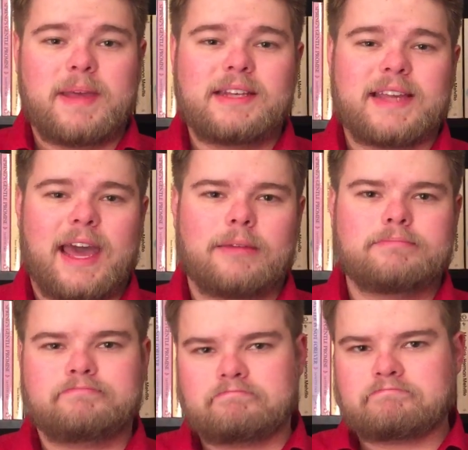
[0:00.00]
pentab,
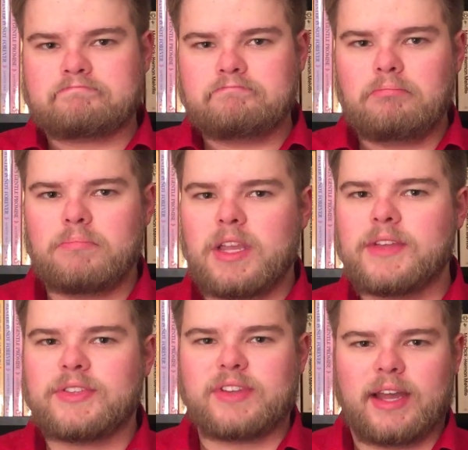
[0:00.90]

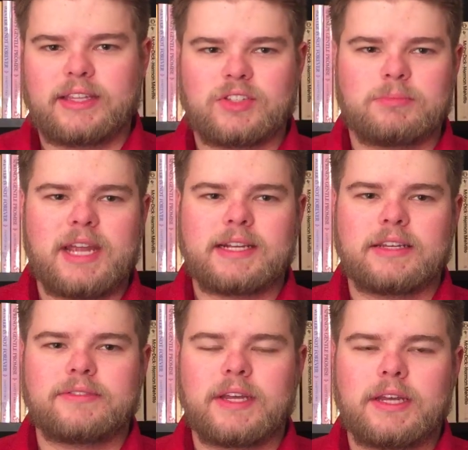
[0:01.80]
because it's highly subjective.